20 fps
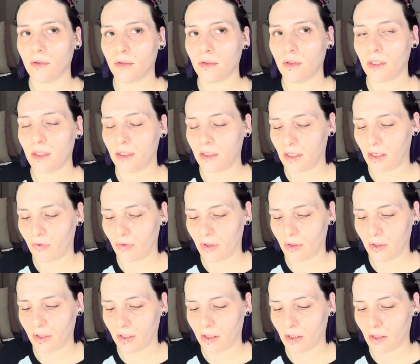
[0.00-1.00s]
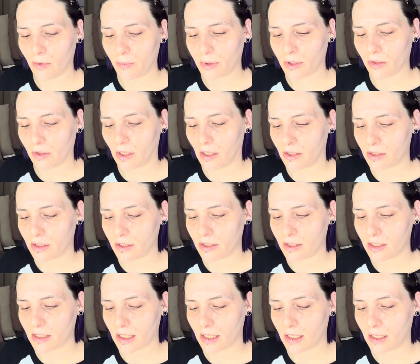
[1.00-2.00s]
it definitely helps your lashes
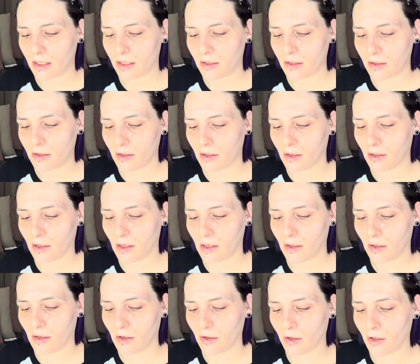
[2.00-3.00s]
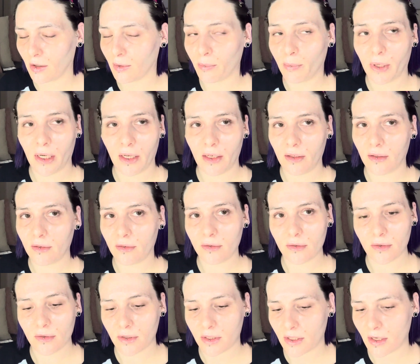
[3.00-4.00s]
stay a lot longer. But
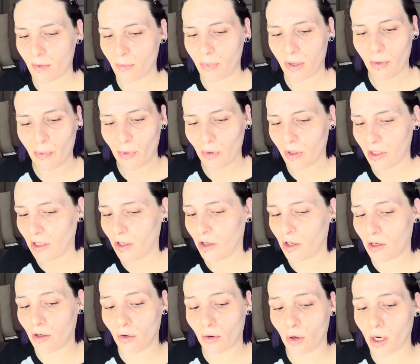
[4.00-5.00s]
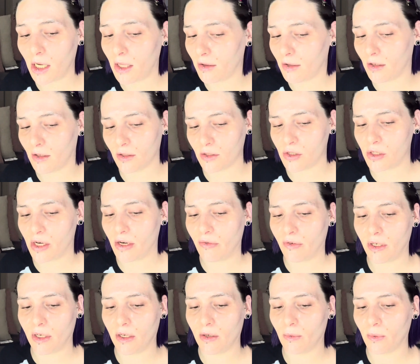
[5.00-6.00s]
some people can get great
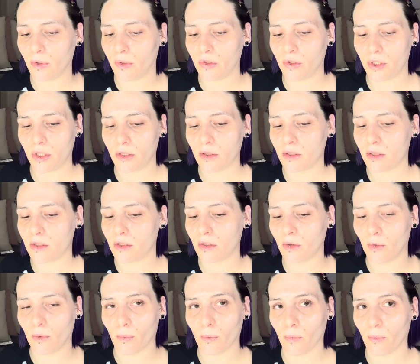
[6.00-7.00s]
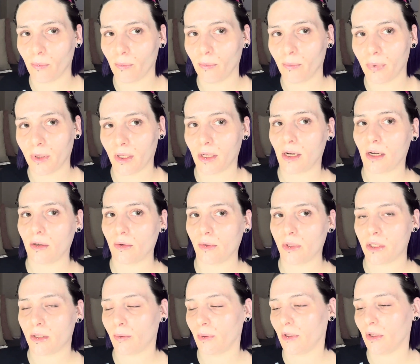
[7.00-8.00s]
longevity with just Black
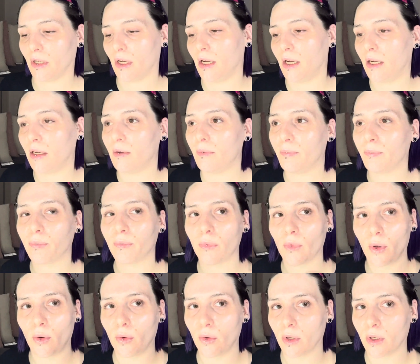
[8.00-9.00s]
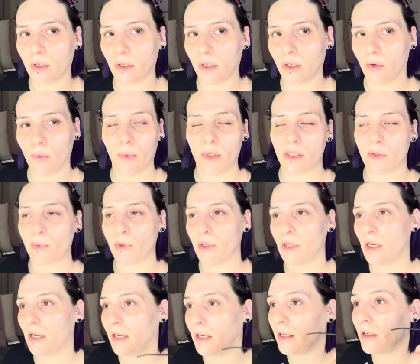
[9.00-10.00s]
Whisper Light or Clear Whisper
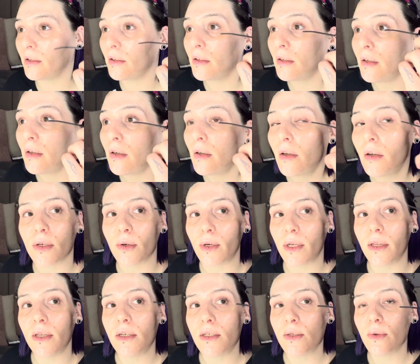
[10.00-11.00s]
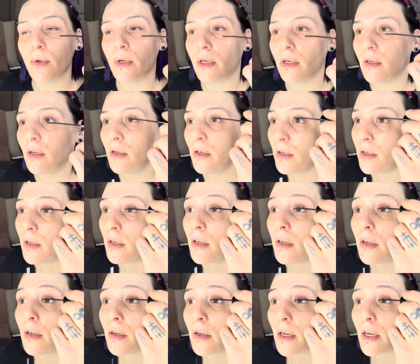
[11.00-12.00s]
Light. So on this one,
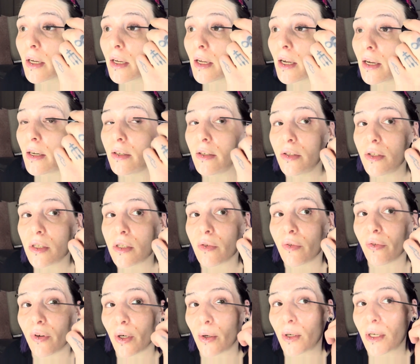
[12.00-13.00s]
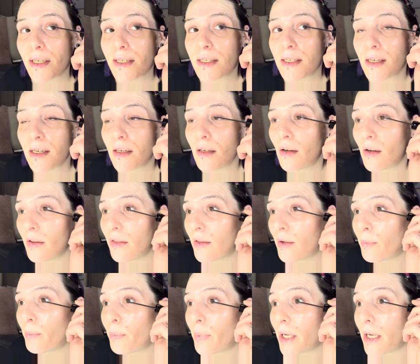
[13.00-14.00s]
I kind of just focus it on the
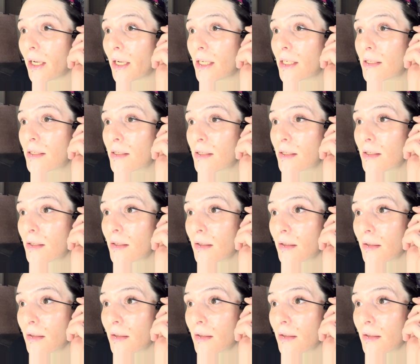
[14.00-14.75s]
base